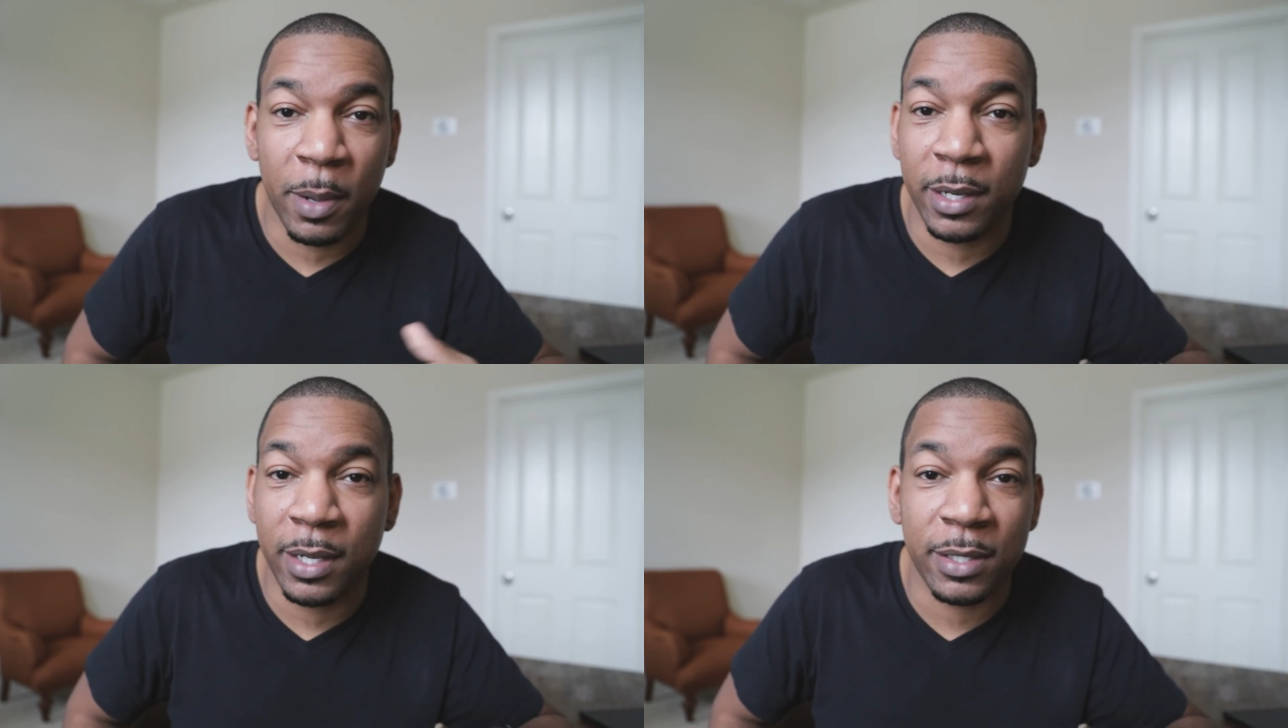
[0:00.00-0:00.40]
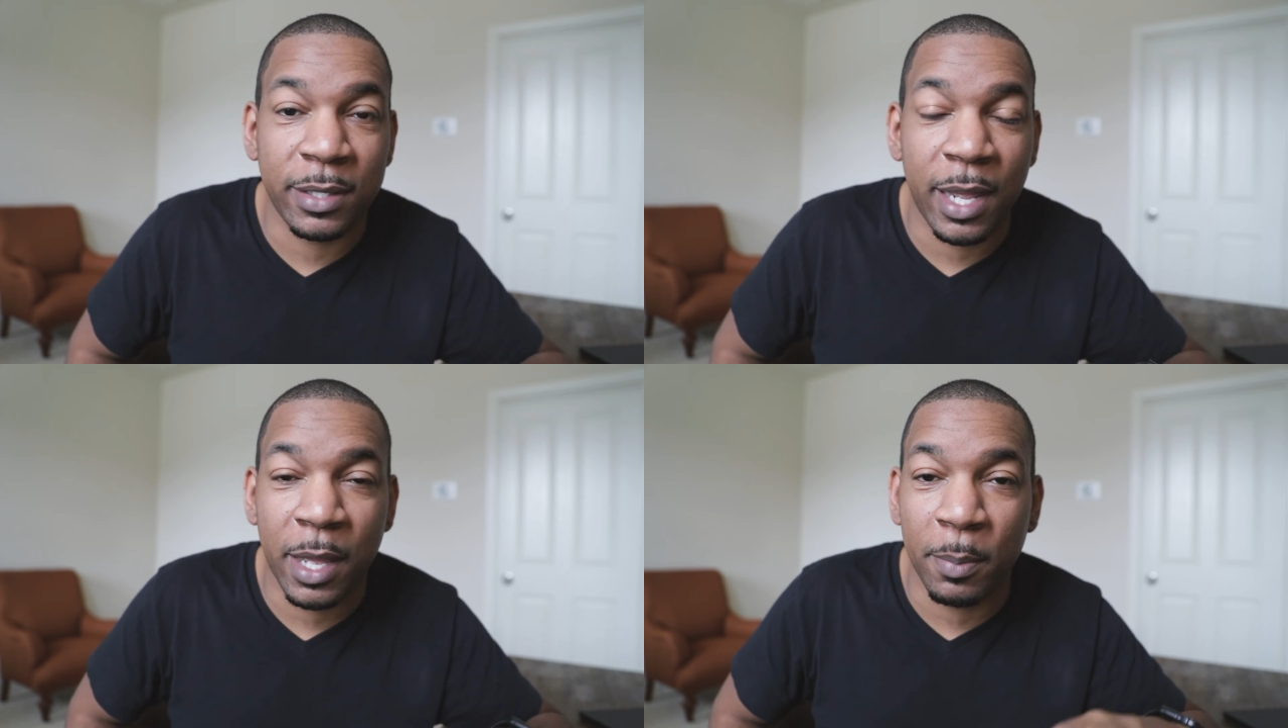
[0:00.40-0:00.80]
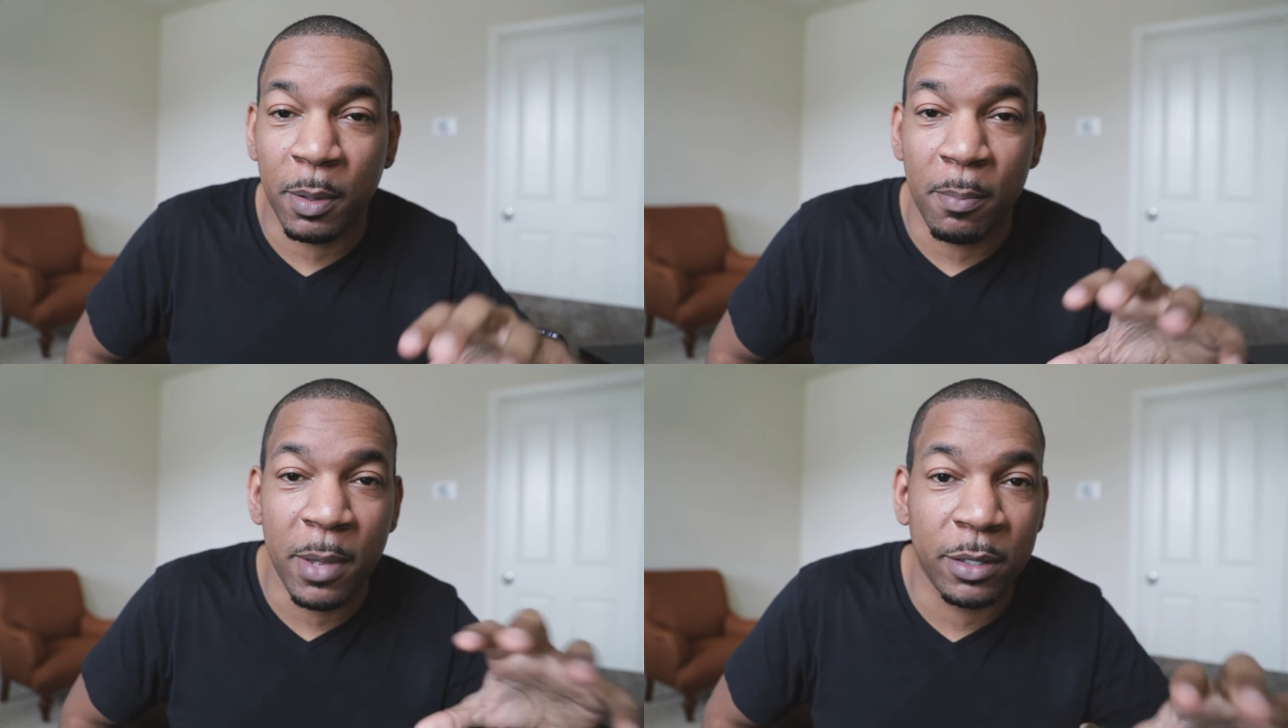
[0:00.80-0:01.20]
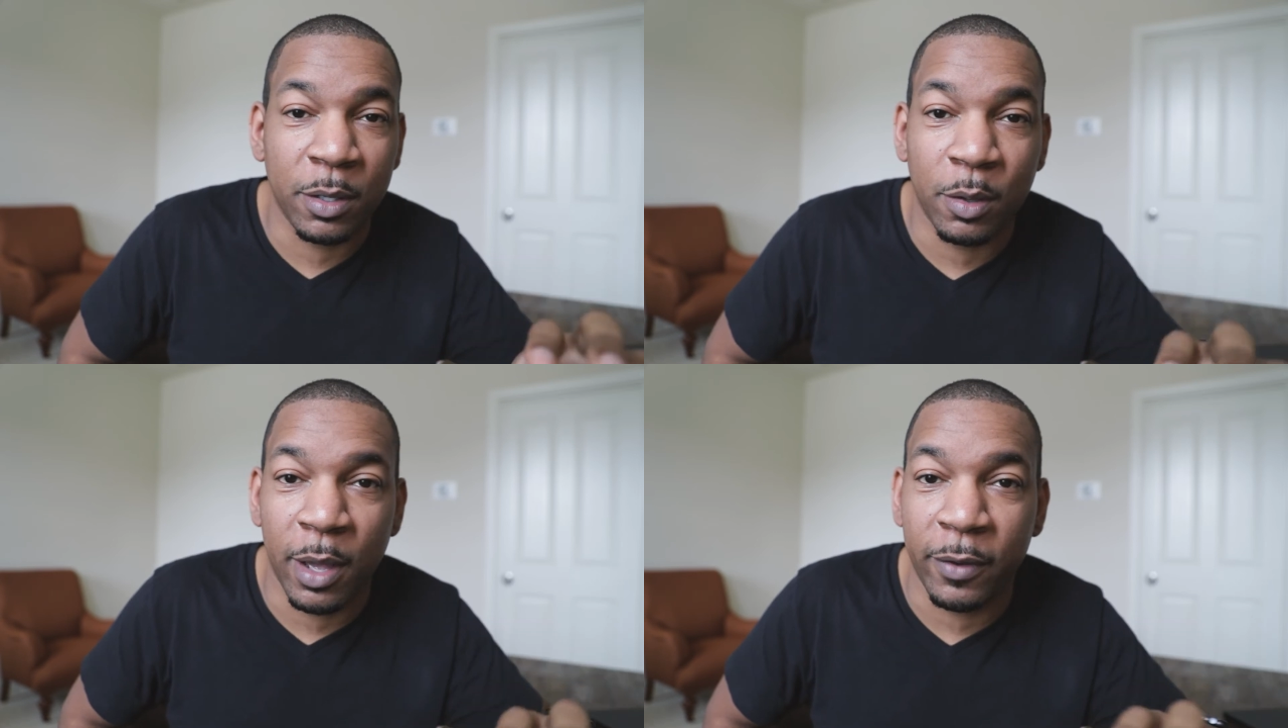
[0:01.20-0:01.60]
but it doesn't take up the
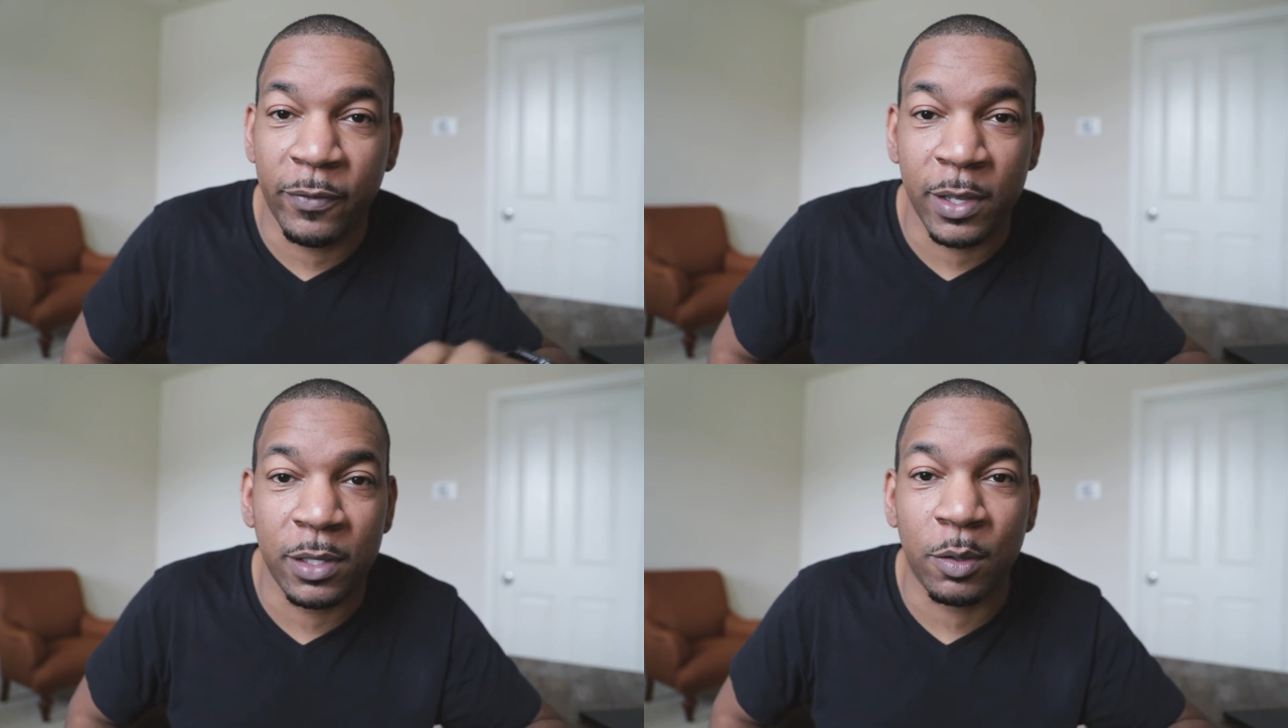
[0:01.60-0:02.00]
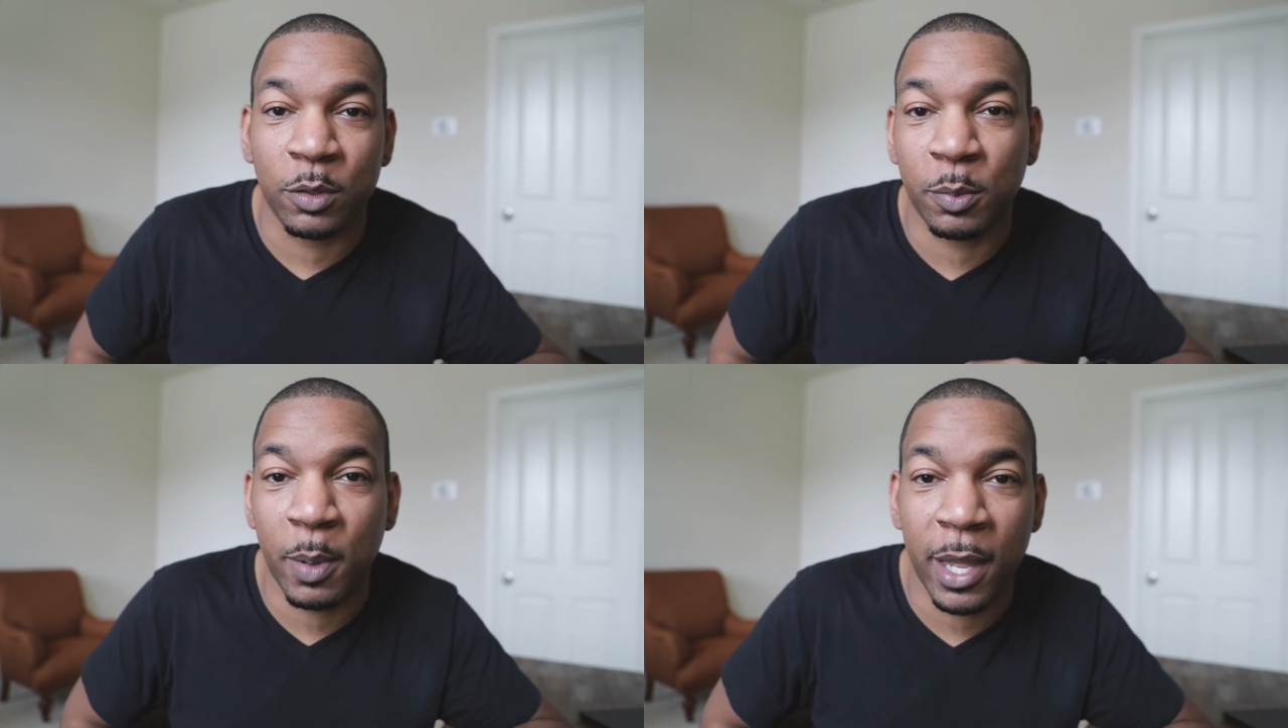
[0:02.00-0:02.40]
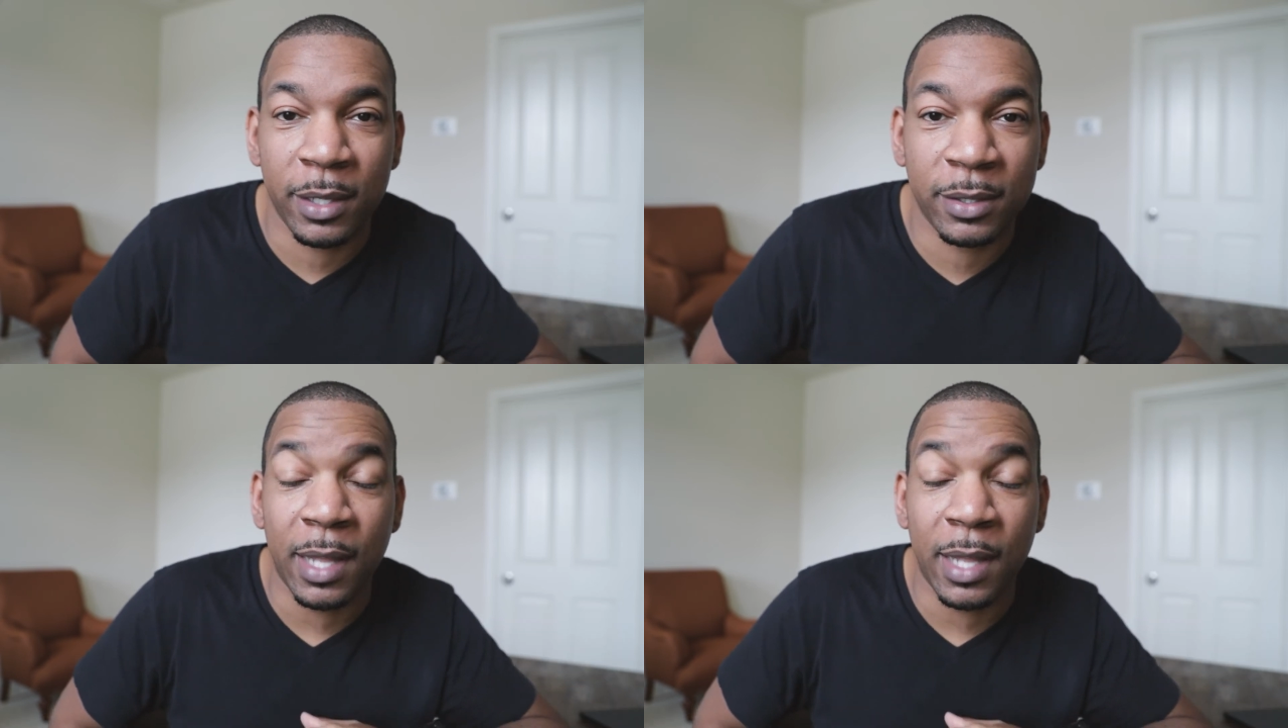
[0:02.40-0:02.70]
mental and physical space